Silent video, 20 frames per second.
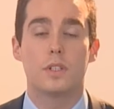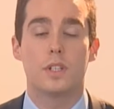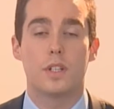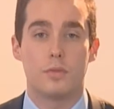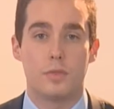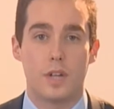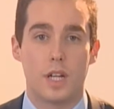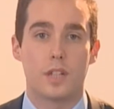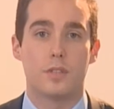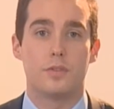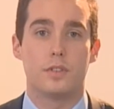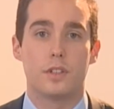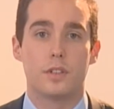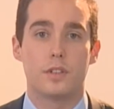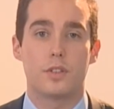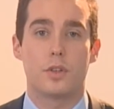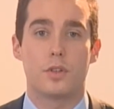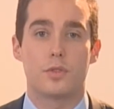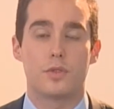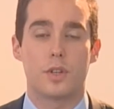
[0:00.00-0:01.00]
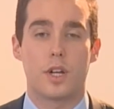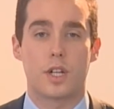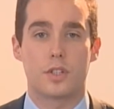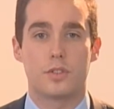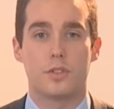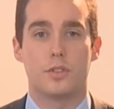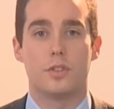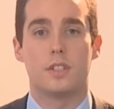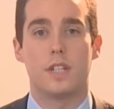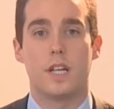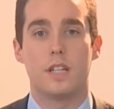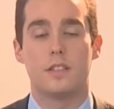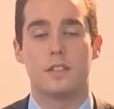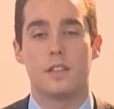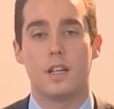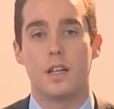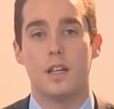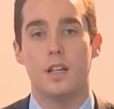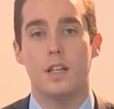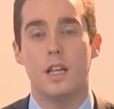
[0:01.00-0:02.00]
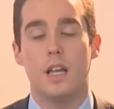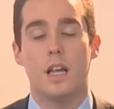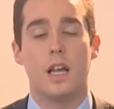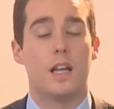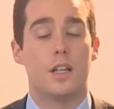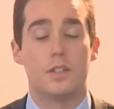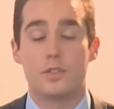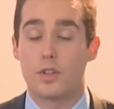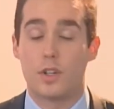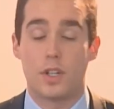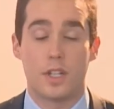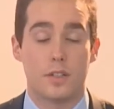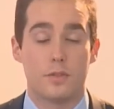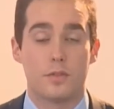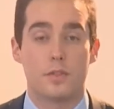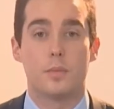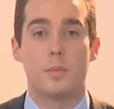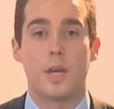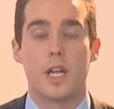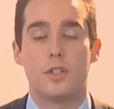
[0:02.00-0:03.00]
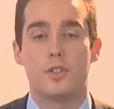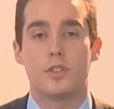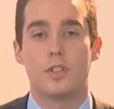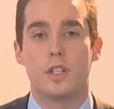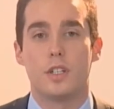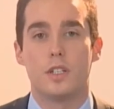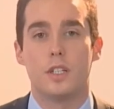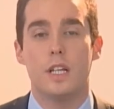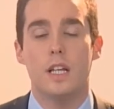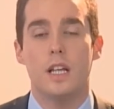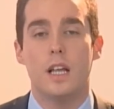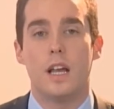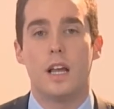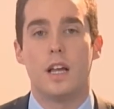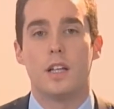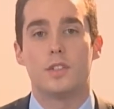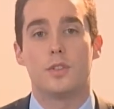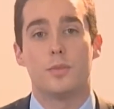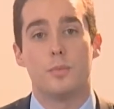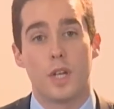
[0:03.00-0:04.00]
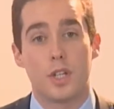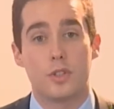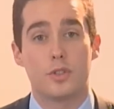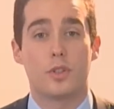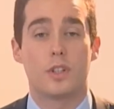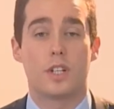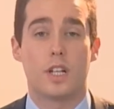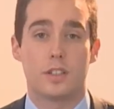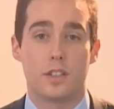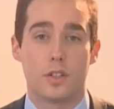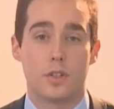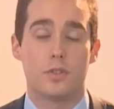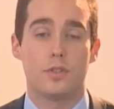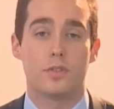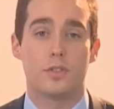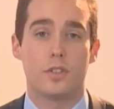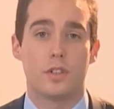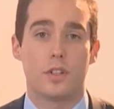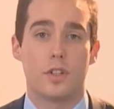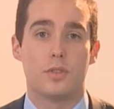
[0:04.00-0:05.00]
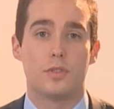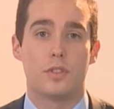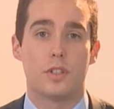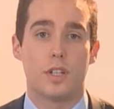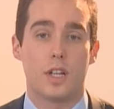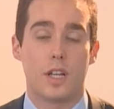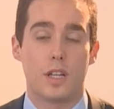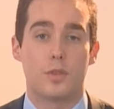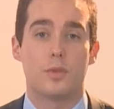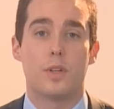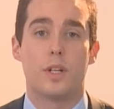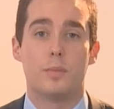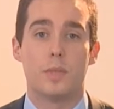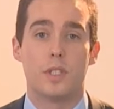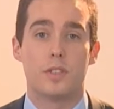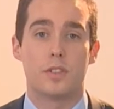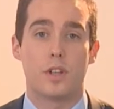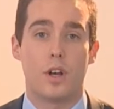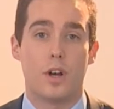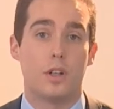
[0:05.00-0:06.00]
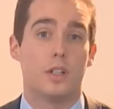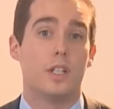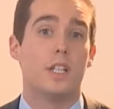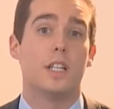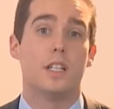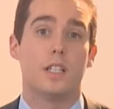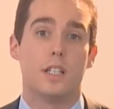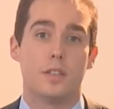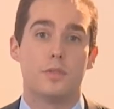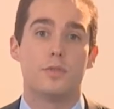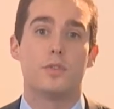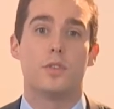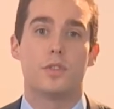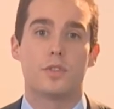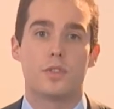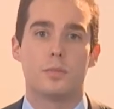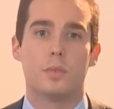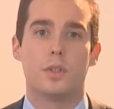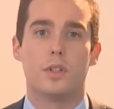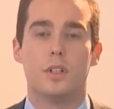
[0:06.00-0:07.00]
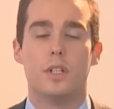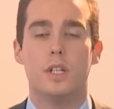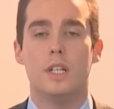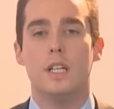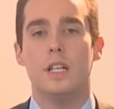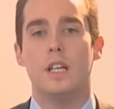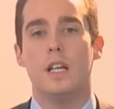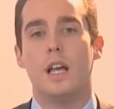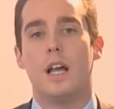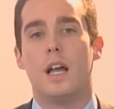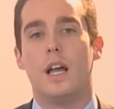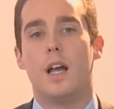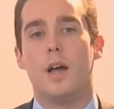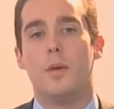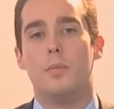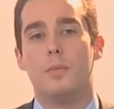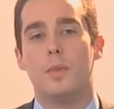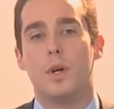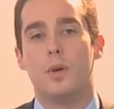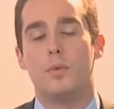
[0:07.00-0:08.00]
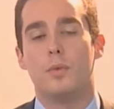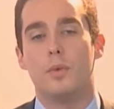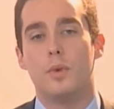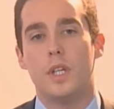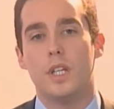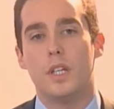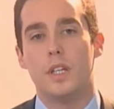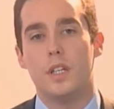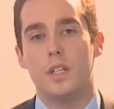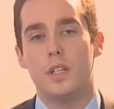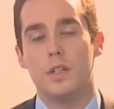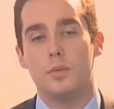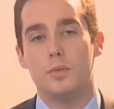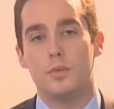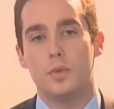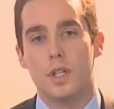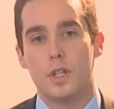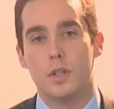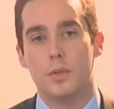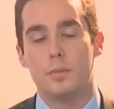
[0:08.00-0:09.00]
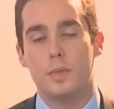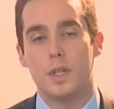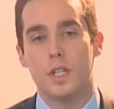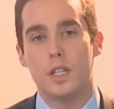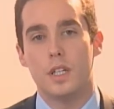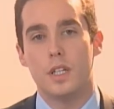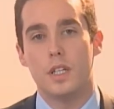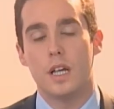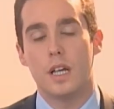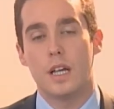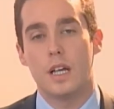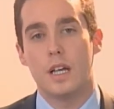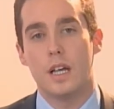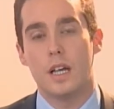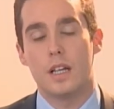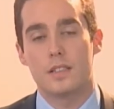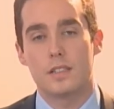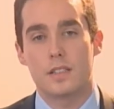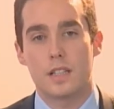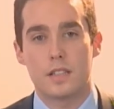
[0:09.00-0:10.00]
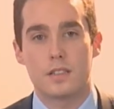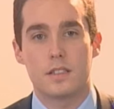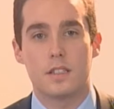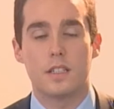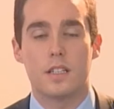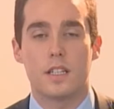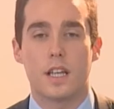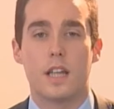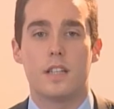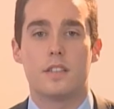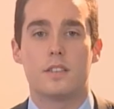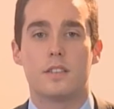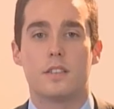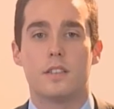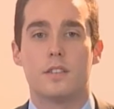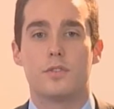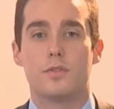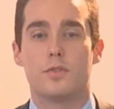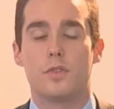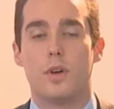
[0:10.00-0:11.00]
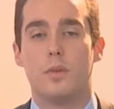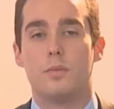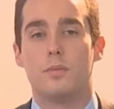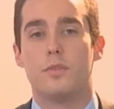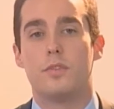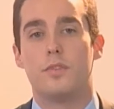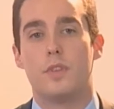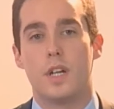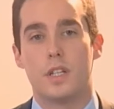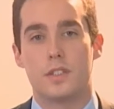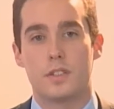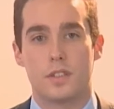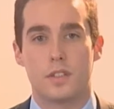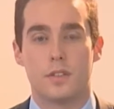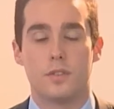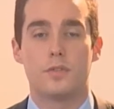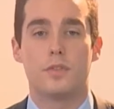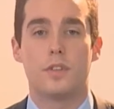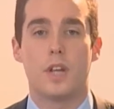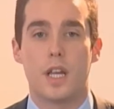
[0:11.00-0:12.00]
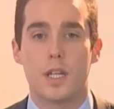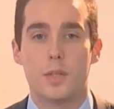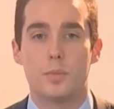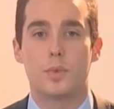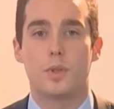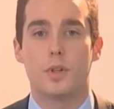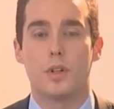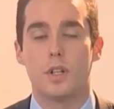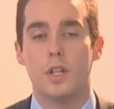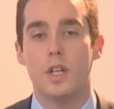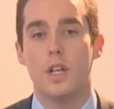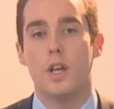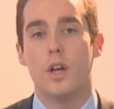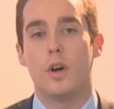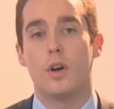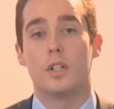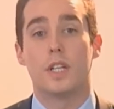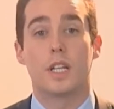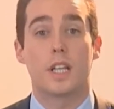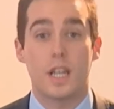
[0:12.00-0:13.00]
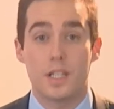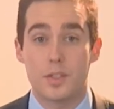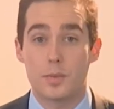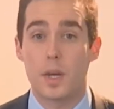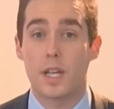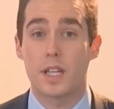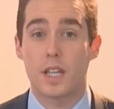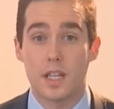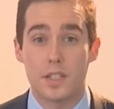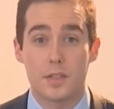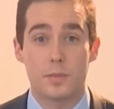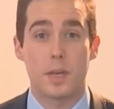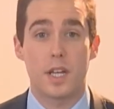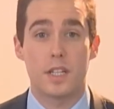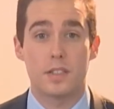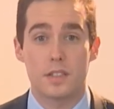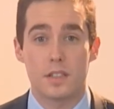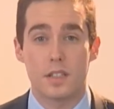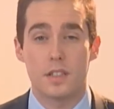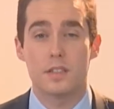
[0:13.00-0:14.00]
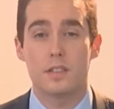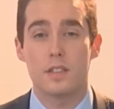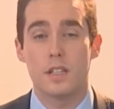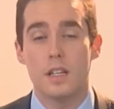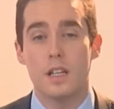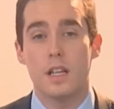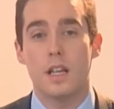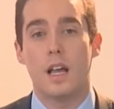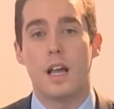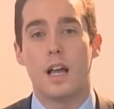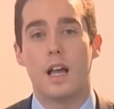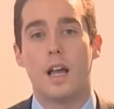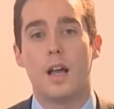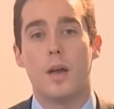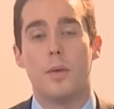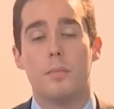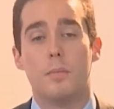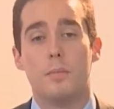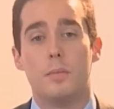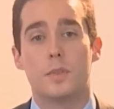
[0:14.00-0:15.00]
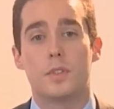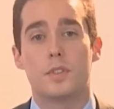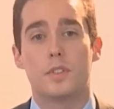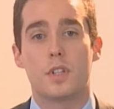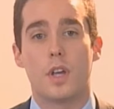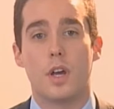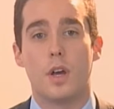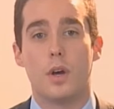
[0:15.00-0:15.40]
the relevant contractual information to make sure that those agreements are legally enforceable. We will be assessing cases from 1st of April on a case-by-case basis. The